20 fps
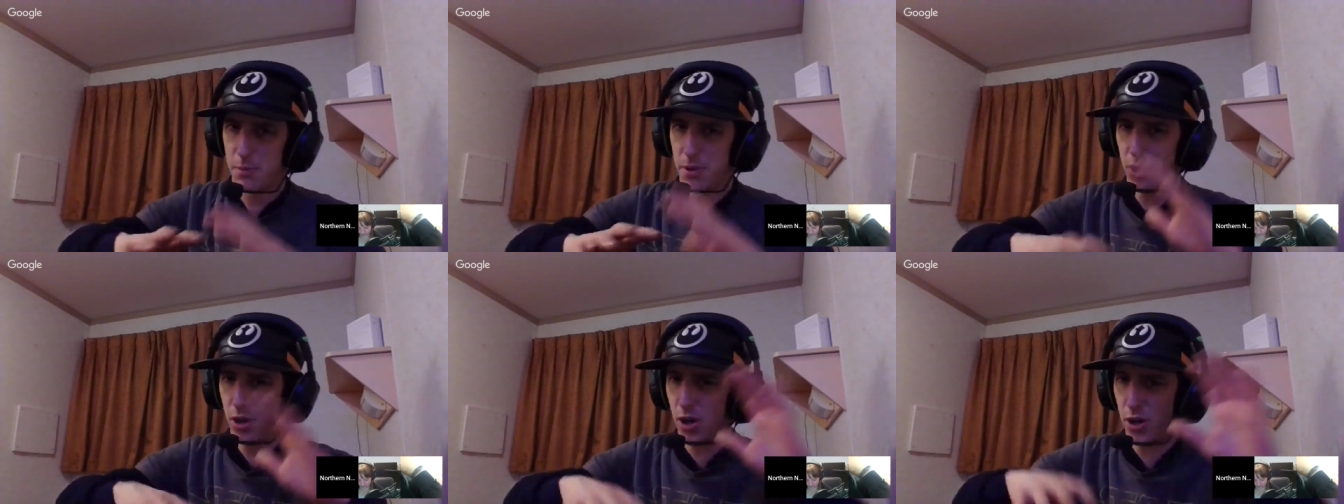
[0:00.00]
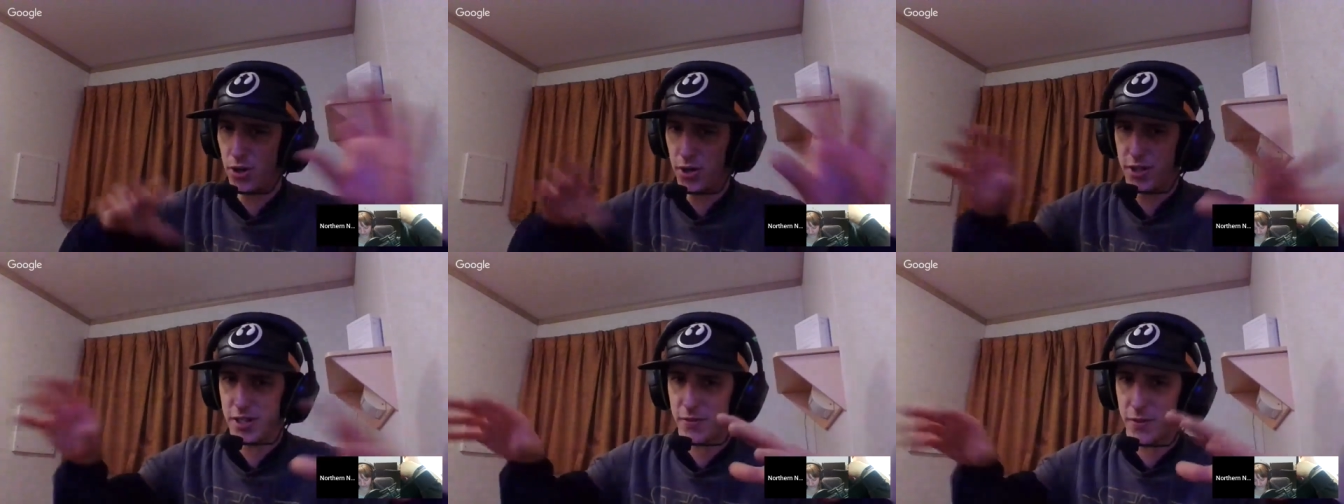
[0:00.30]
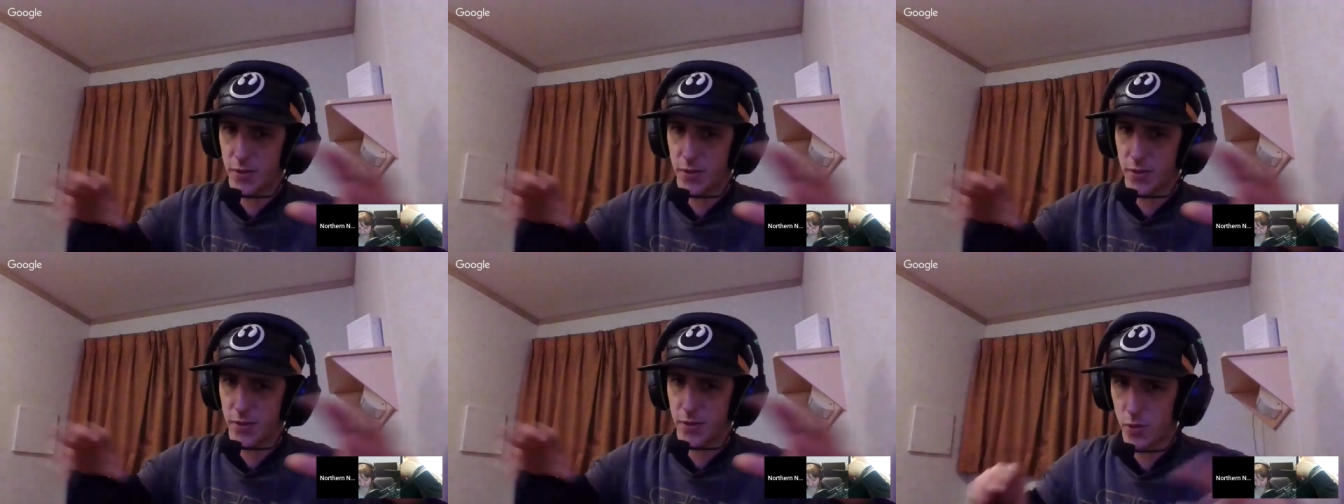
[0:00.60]
But all the
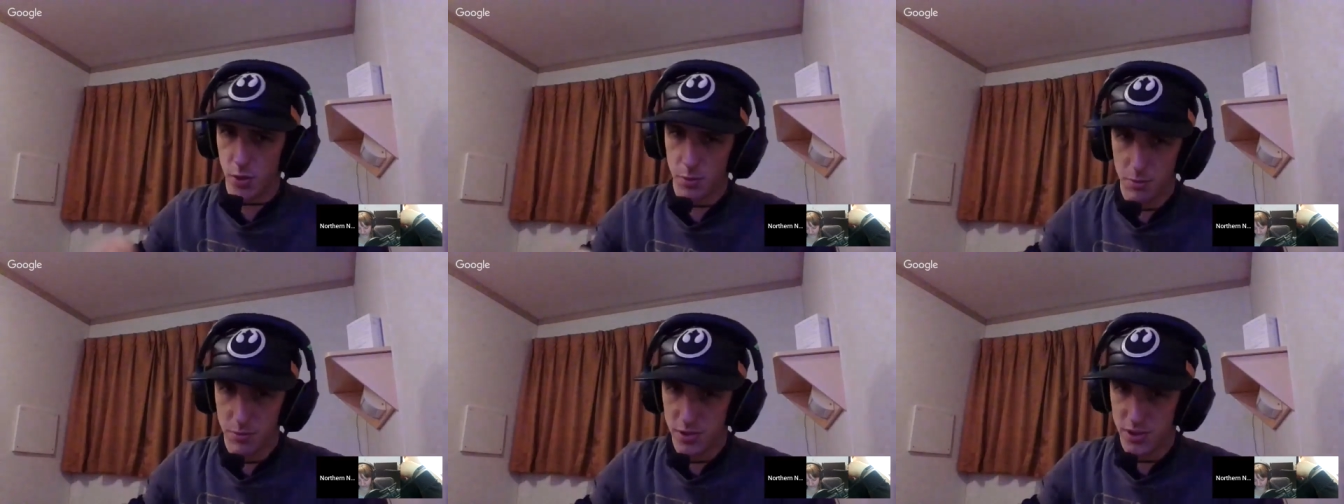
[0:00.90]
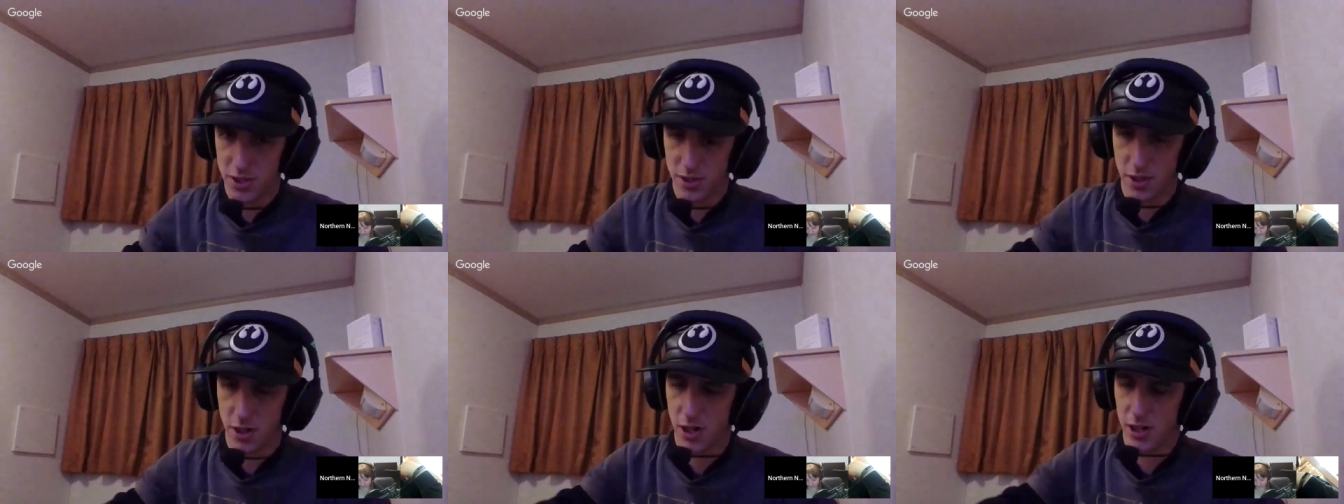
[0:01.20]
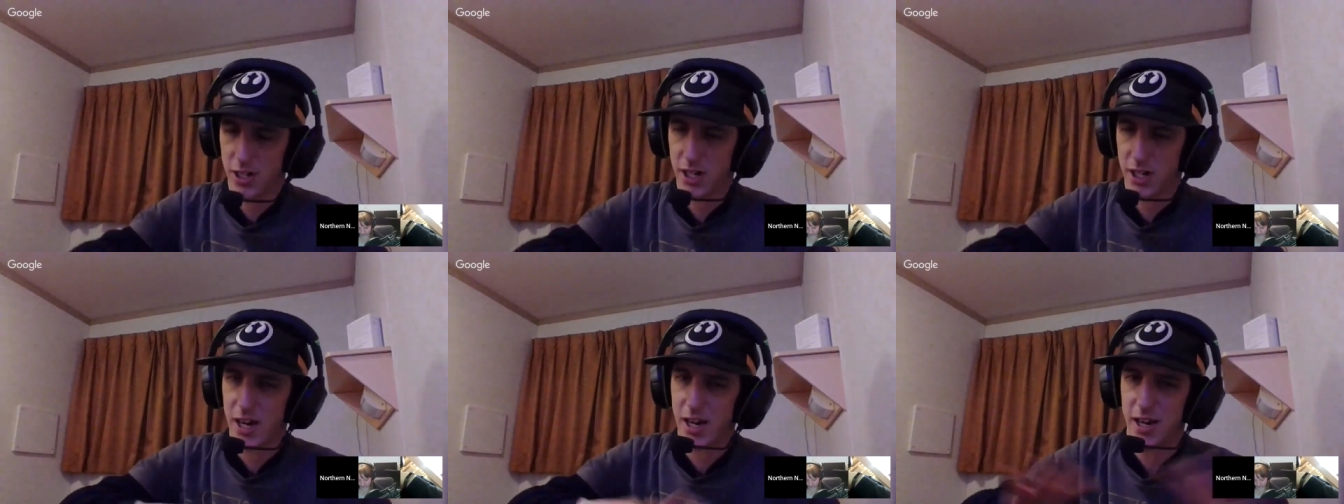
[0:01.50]
different rooms
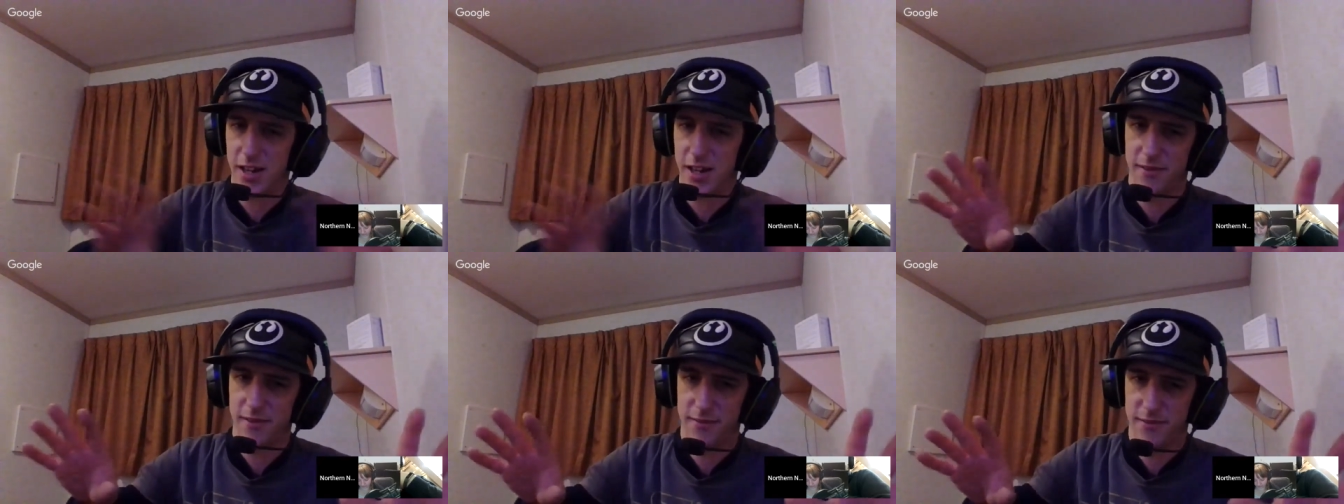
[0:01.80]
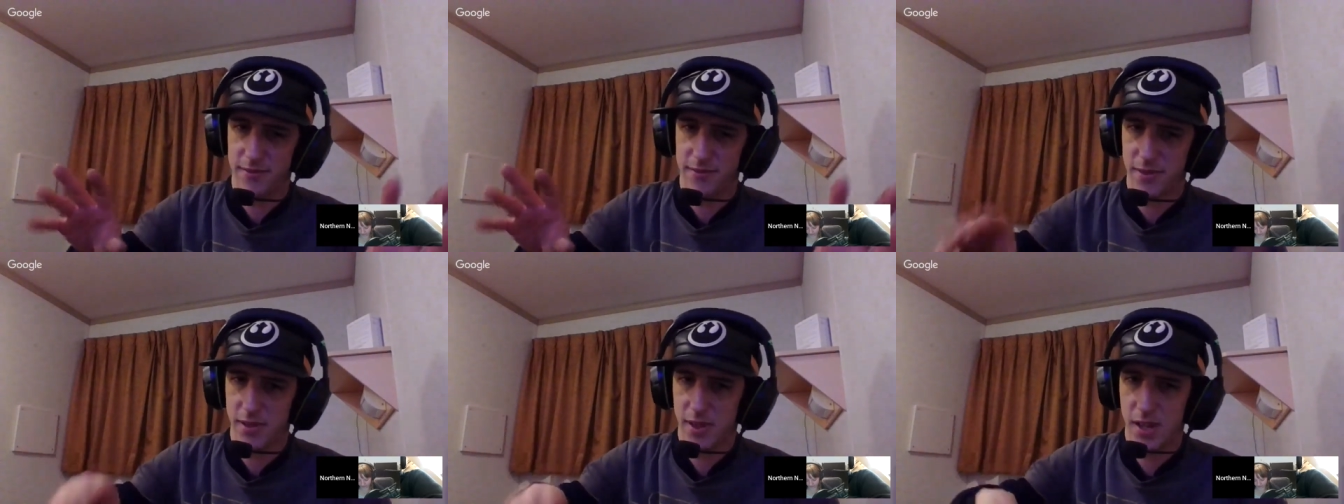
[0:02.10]
are kind of